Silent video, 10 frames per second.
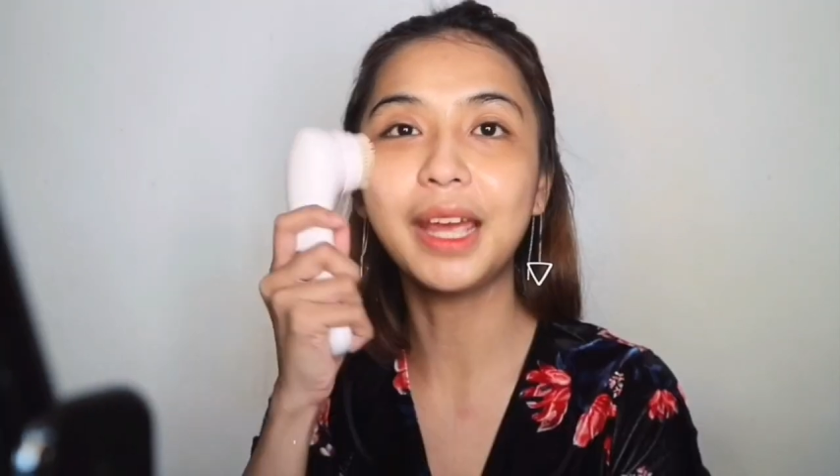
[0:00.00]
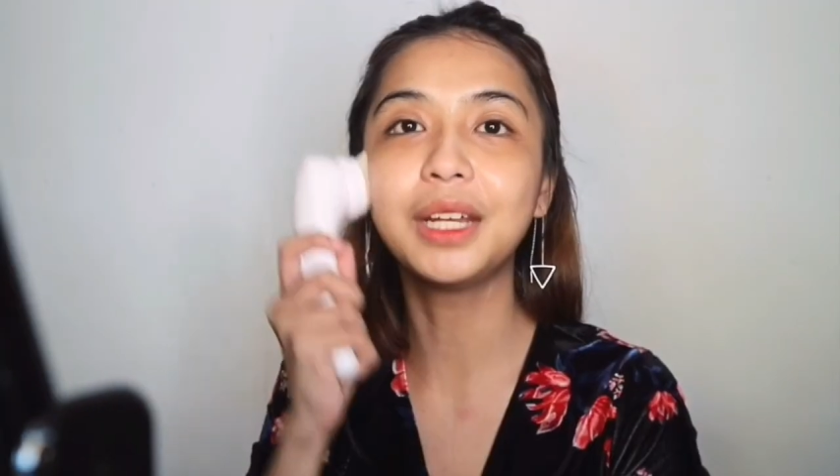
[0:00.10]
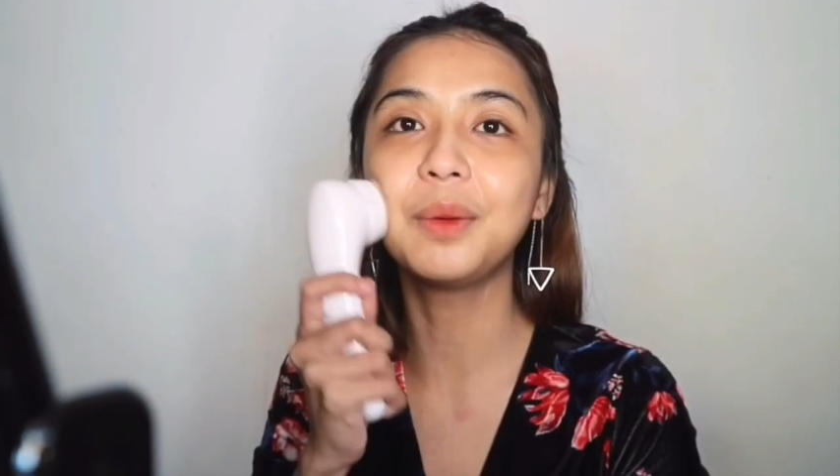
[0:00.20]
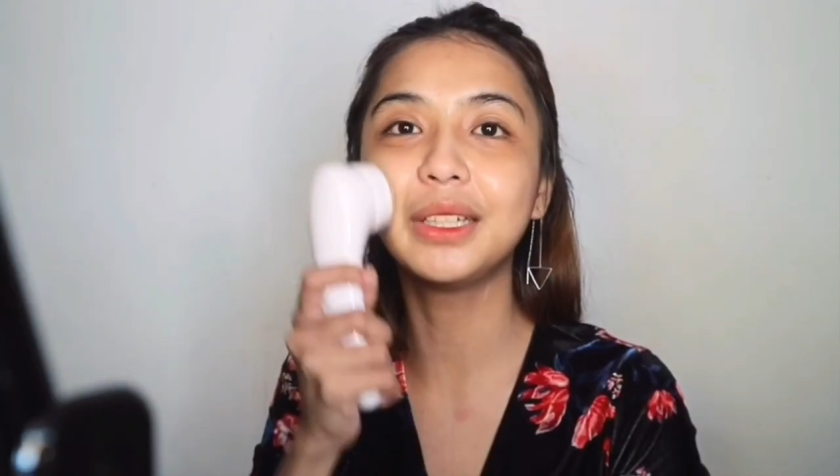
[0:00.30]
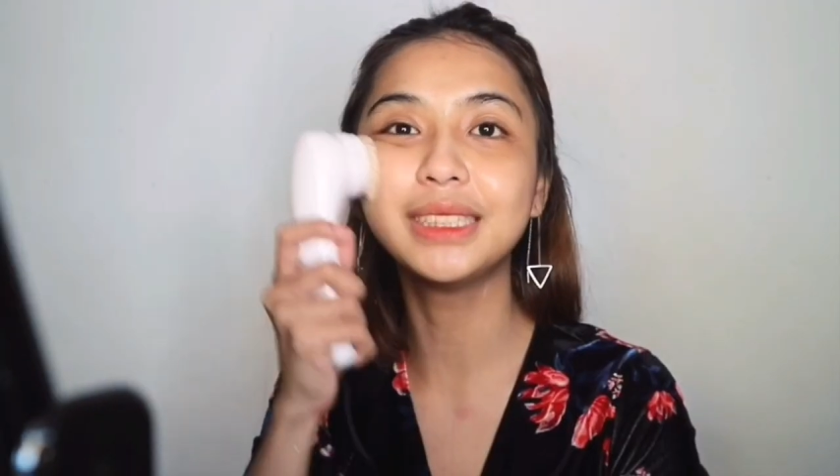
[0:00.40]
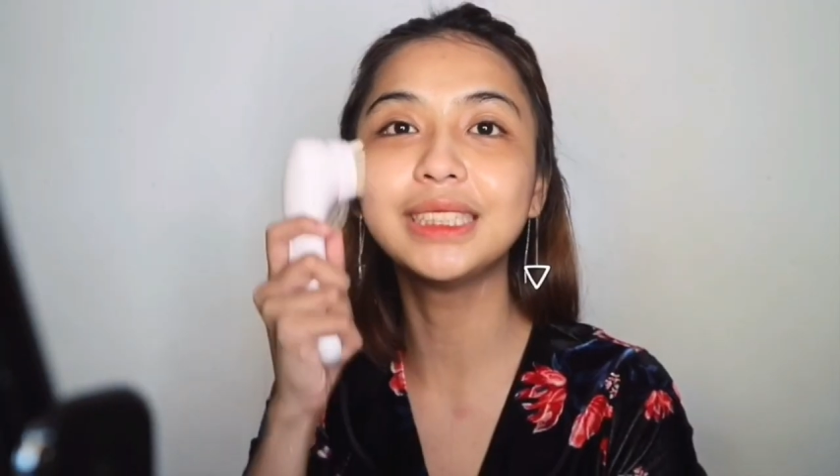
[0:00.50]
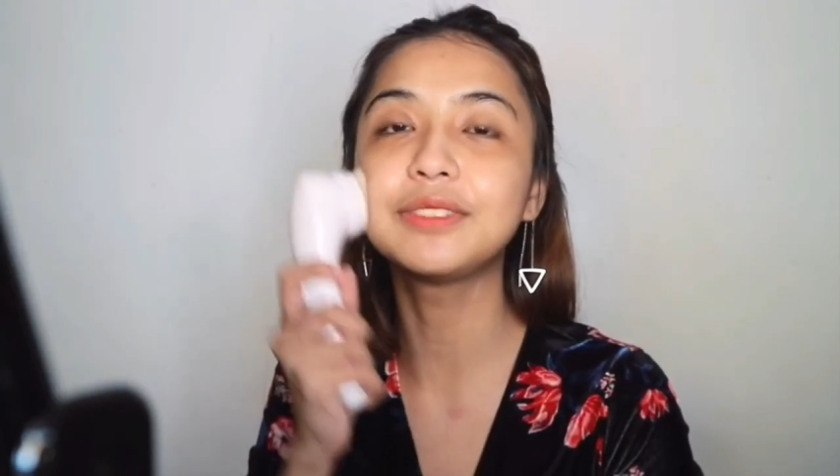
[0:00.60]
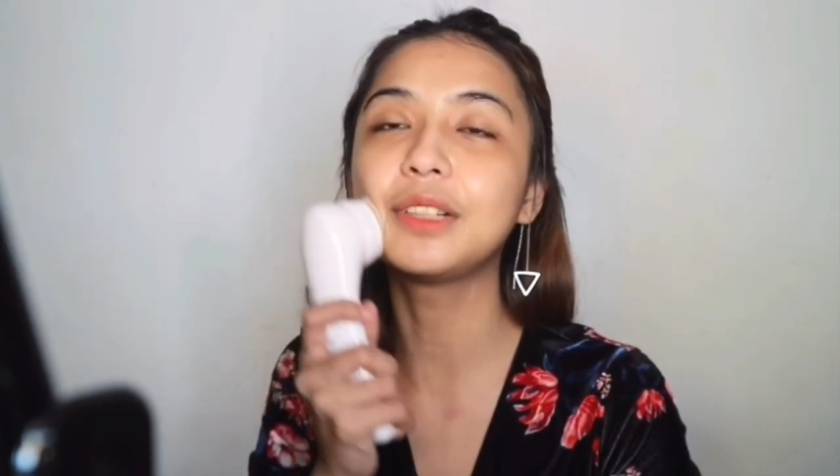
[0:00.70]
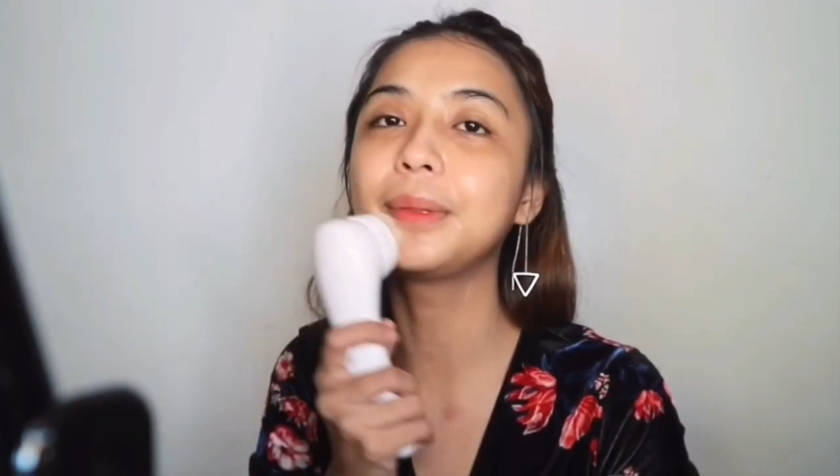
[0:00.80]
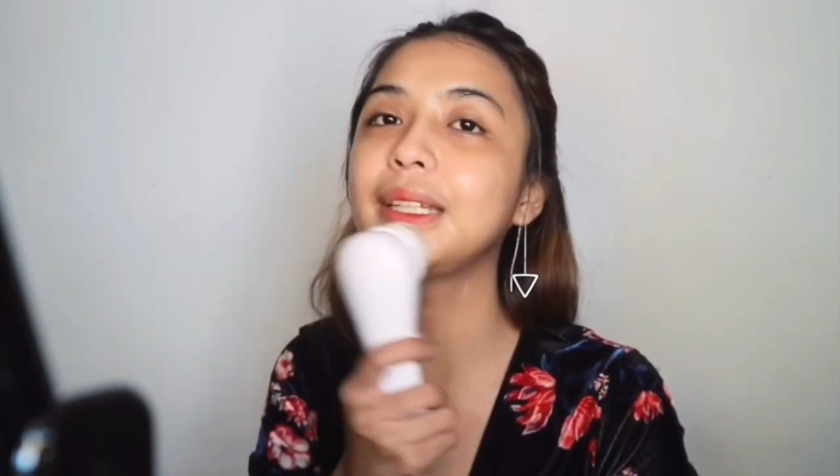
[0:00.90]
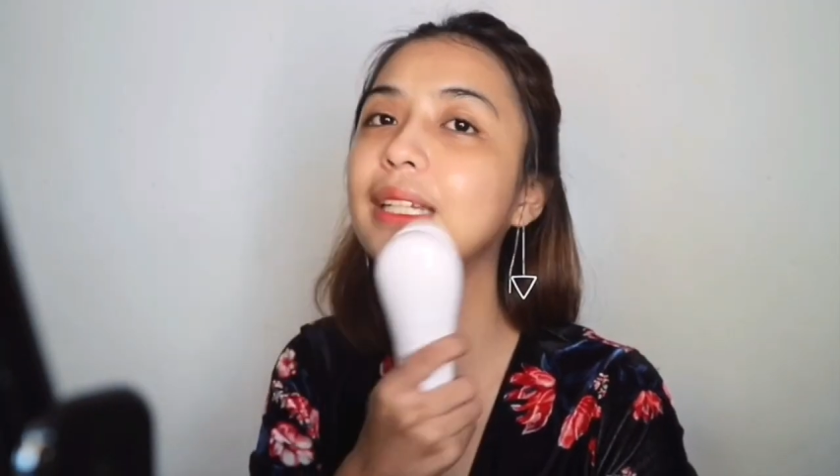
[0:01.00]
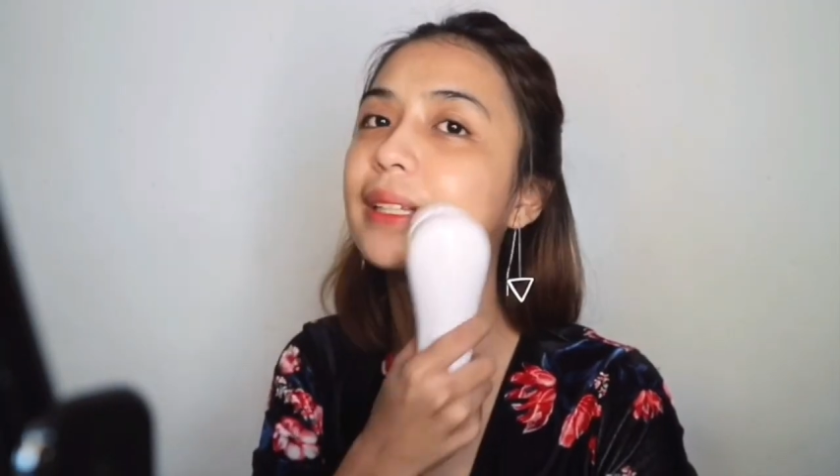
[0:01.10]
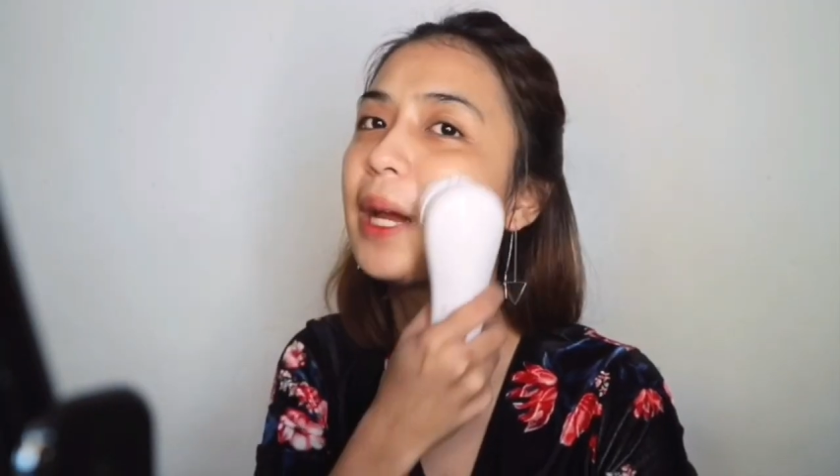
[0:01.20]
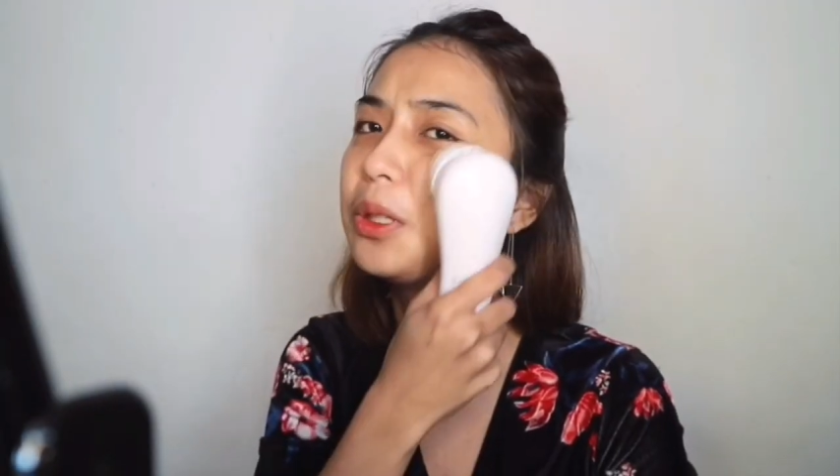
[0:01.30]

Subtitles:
By the way, this is for my tita.